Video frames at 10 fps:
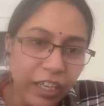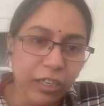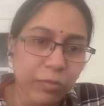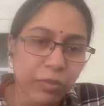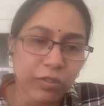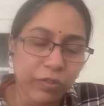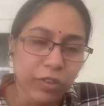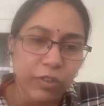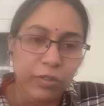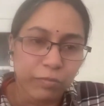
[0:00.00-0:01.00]
terms of,
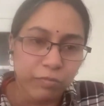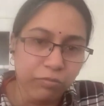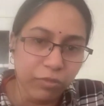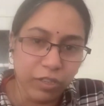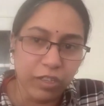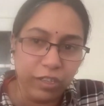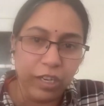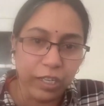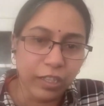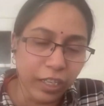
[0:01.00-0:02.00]

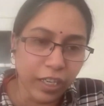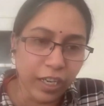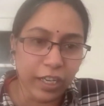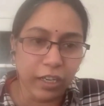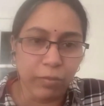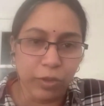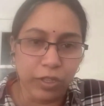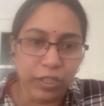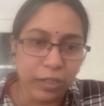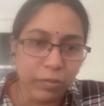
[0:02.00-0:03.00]
like thinking like a computer
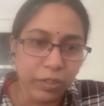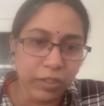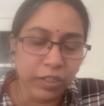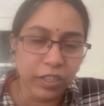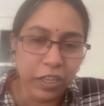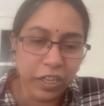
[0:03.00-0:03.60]
science person.